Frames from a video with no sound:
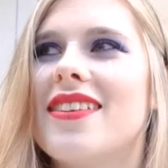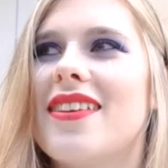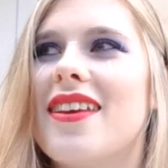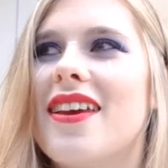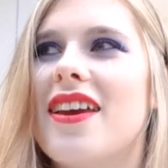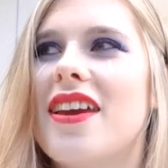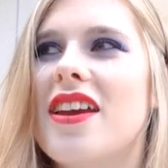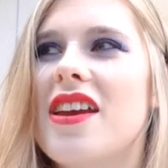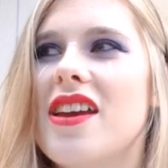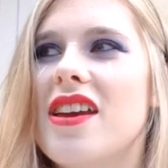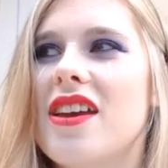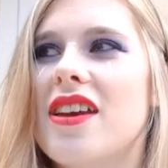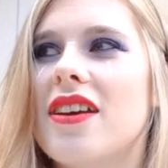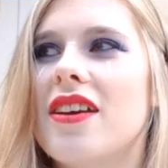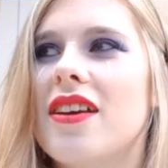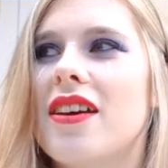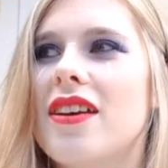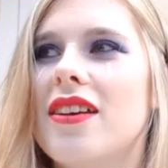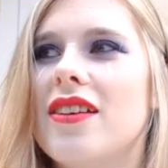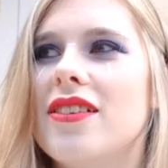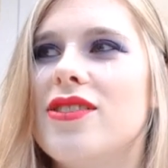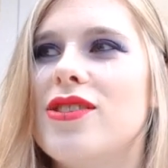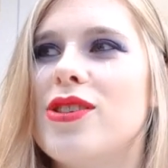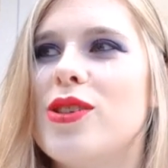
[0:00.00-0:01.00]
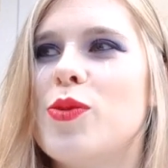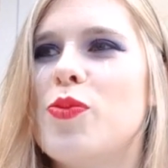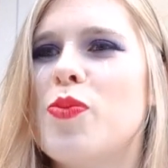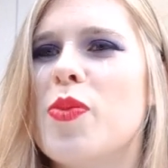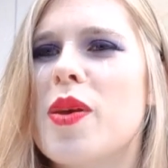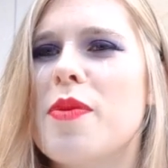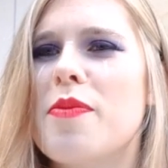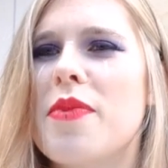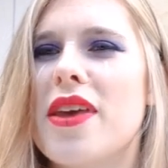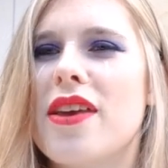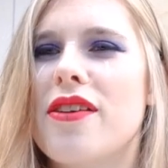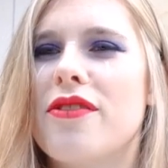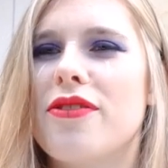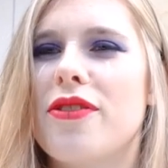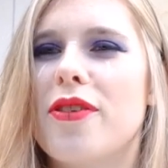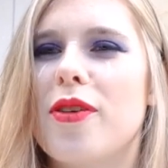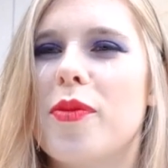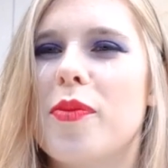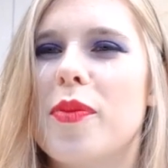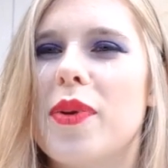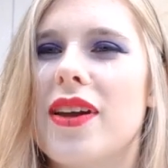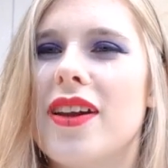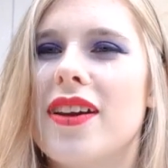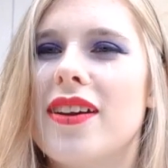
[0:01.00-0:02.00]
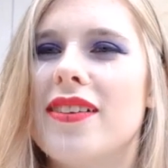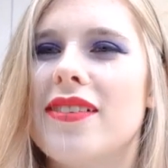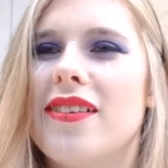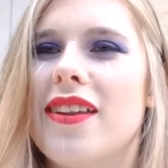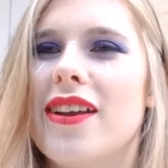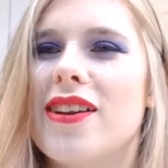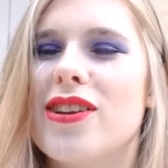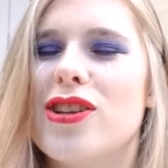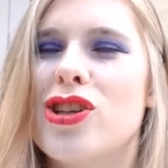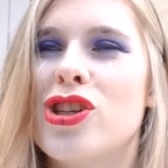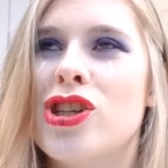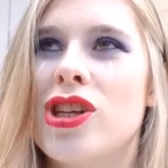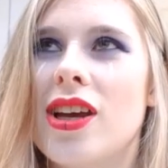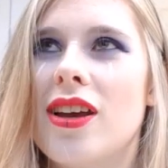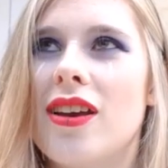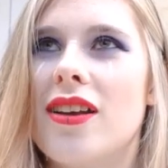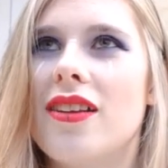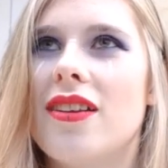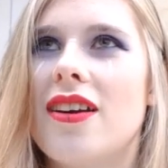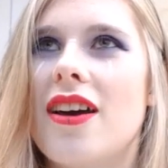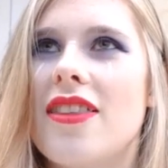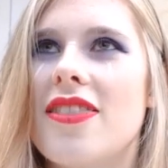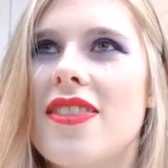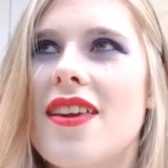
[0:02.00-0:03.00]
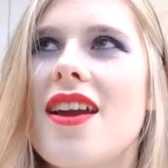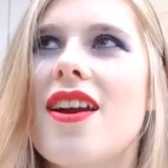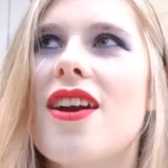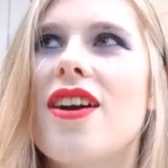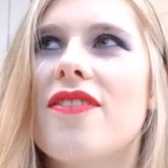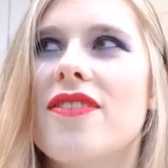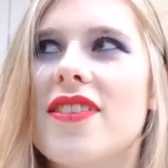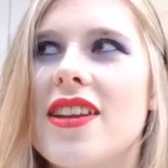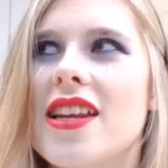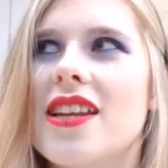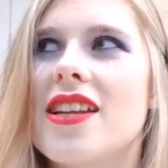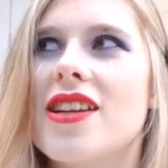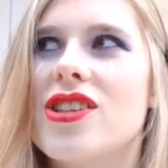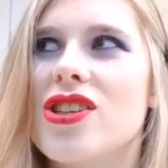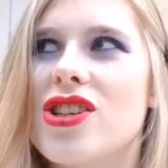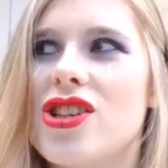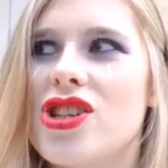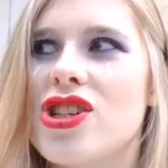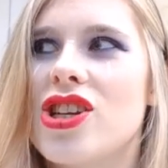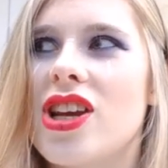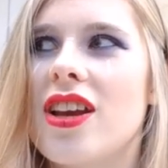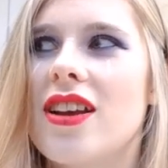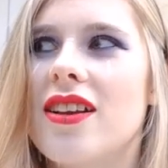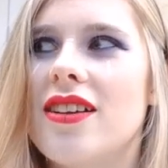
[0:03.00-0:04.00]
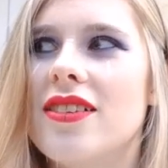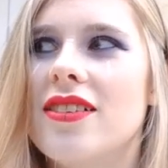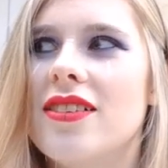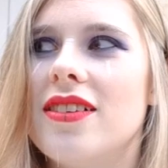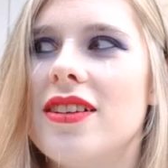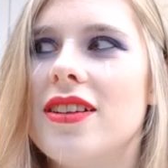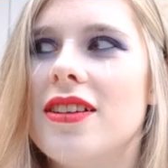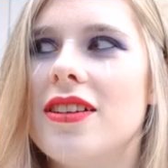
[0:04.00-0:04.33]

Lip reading: Like, just be me for a bit, like chill. I think I've needed to chill.